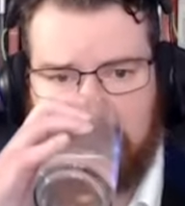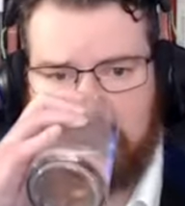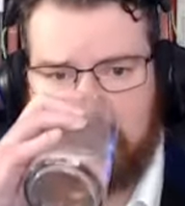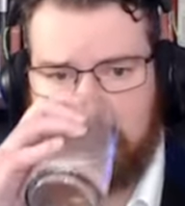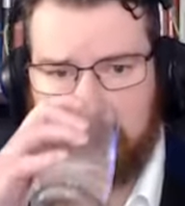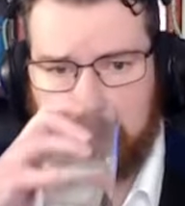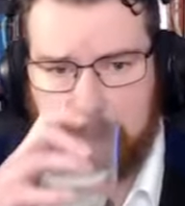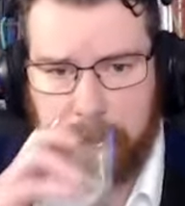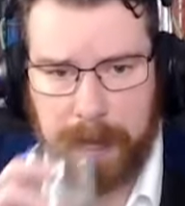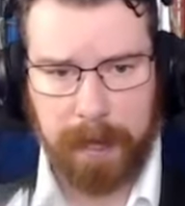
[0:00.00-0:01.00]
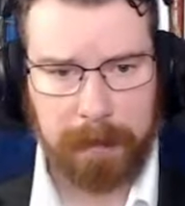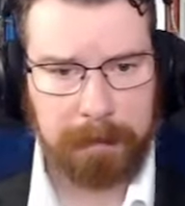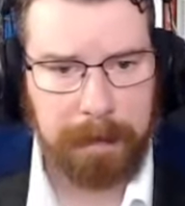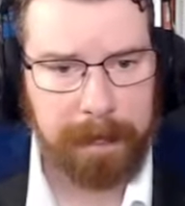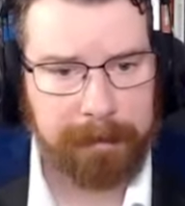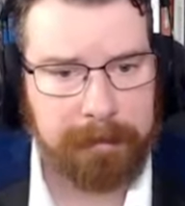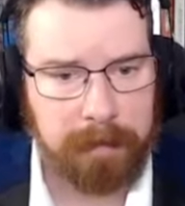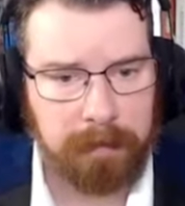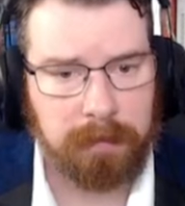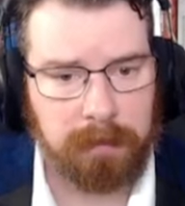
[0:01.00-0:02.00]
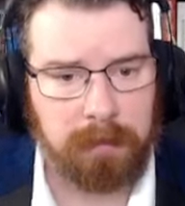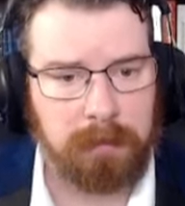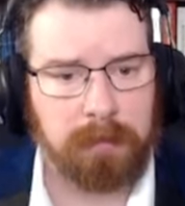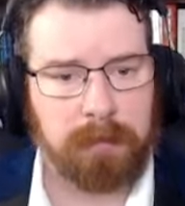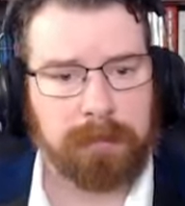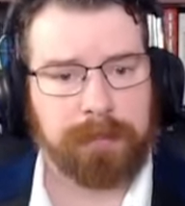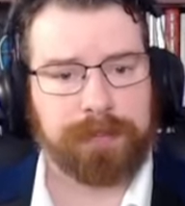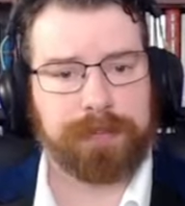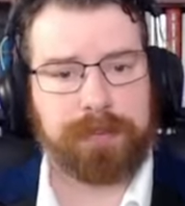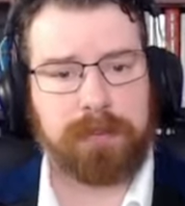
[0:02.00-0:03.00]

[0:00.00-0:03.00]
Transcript: (not speaking)